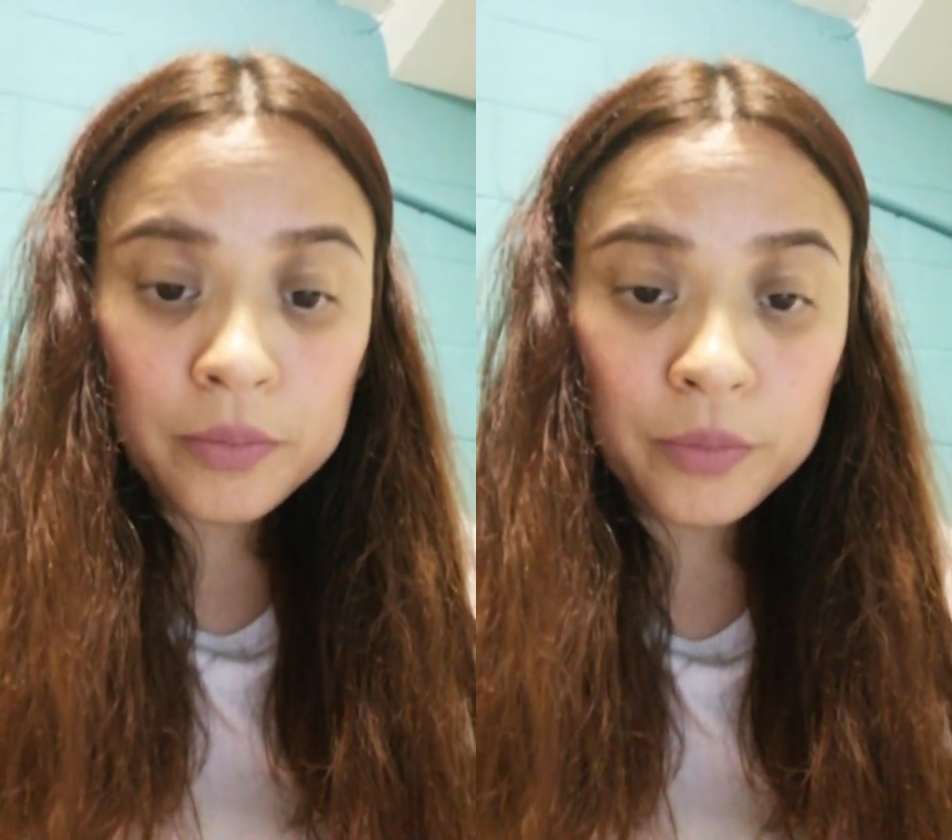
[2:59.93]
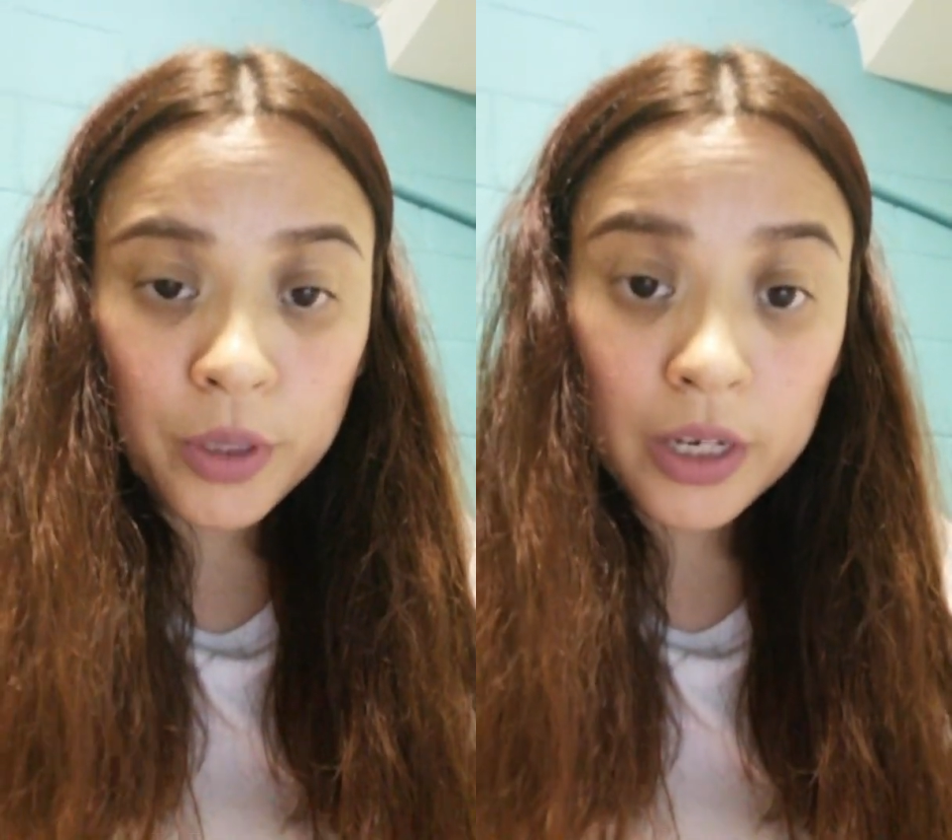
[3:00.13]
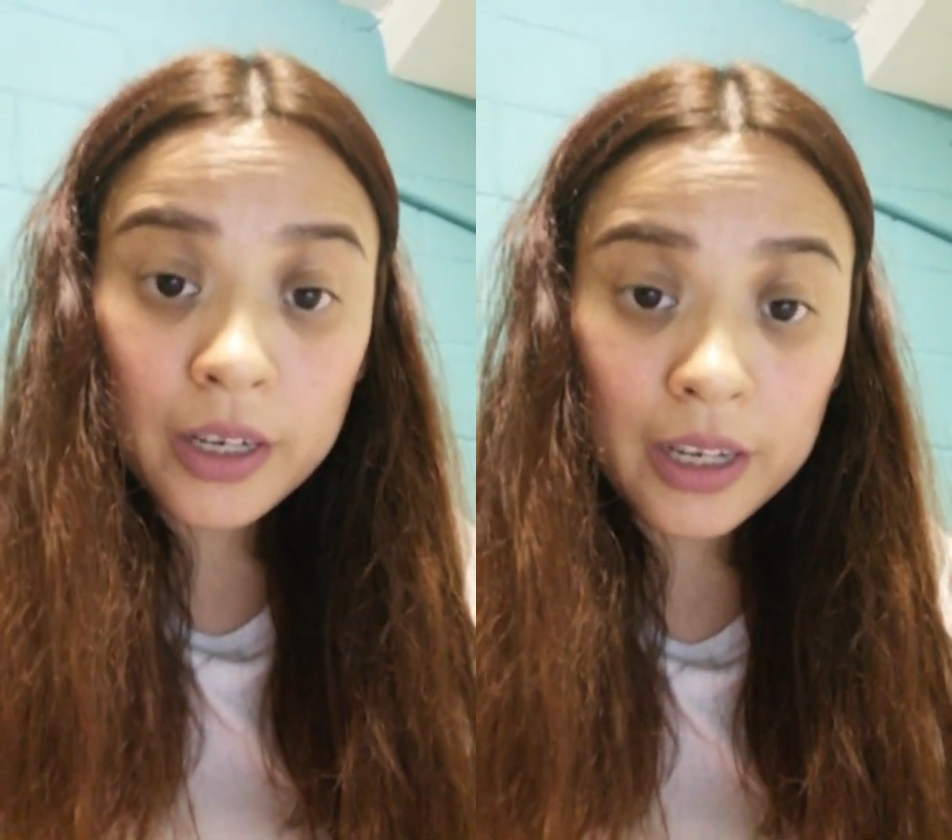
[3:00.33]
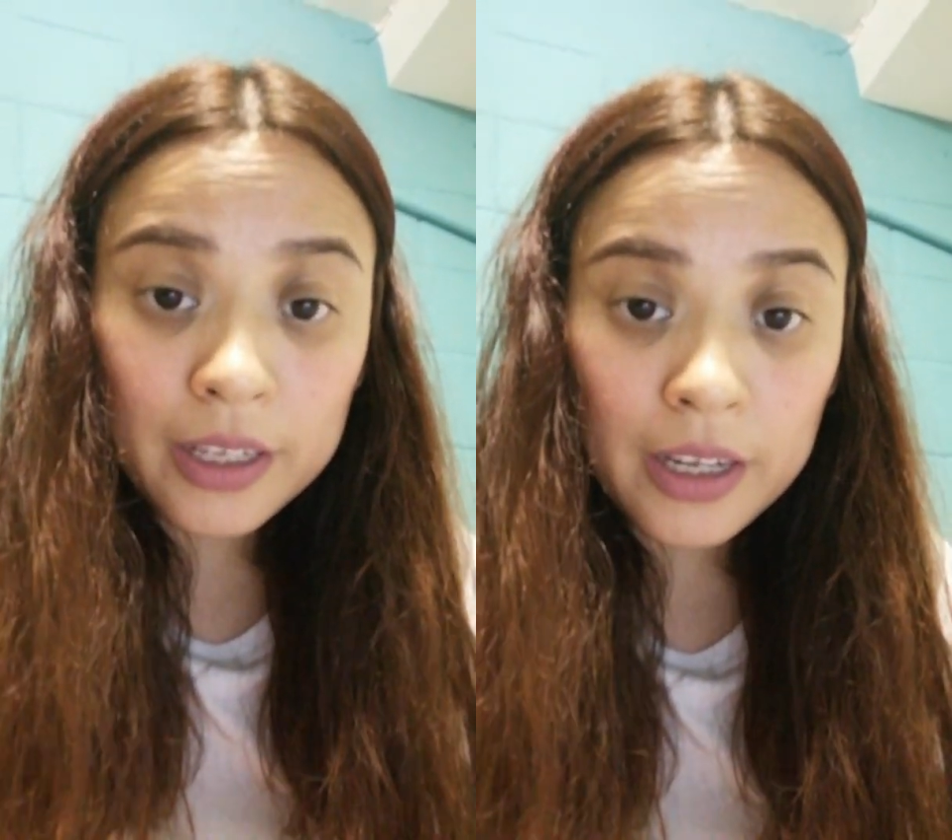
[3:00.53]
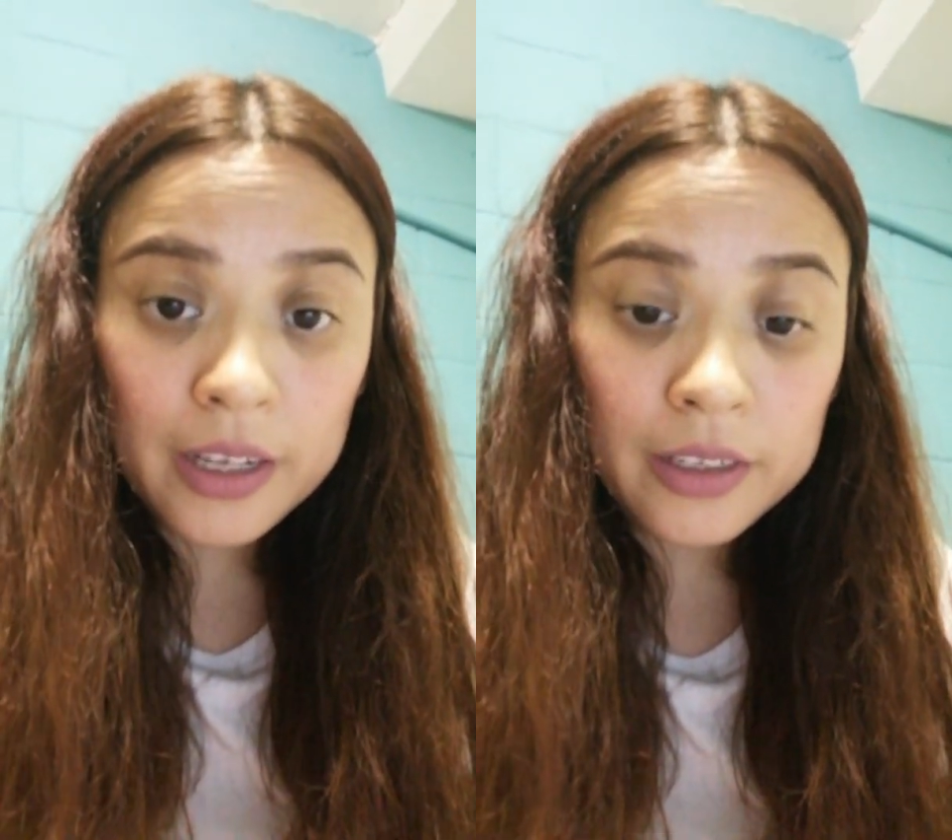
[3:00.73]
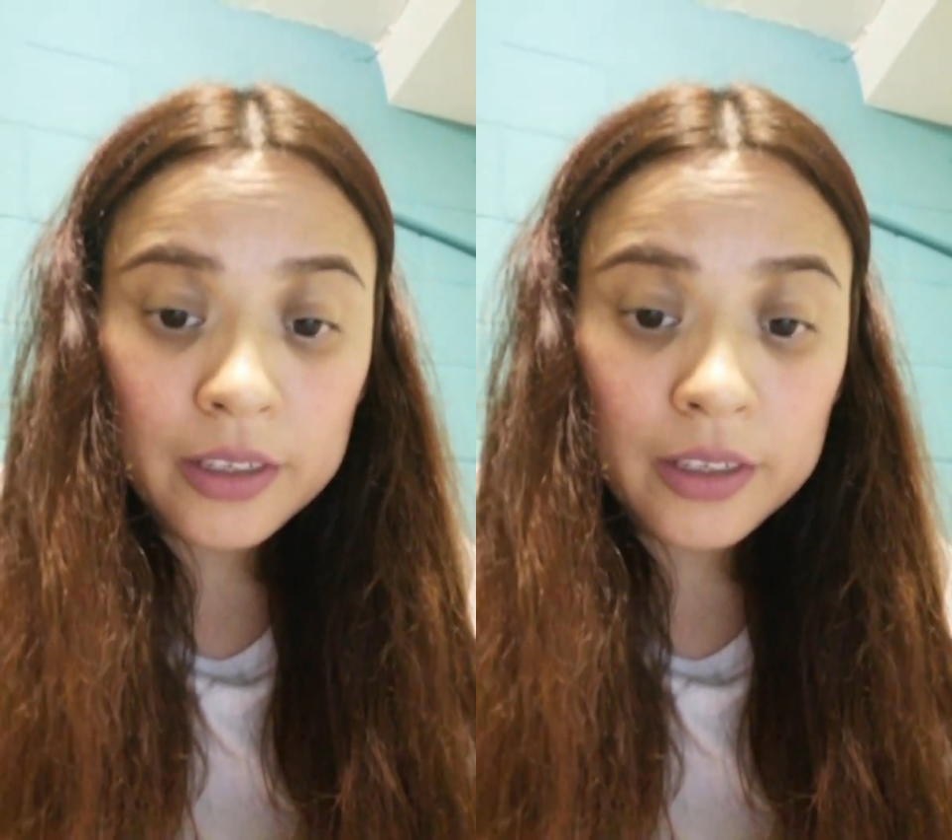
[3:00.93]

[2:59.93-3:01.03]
working like that.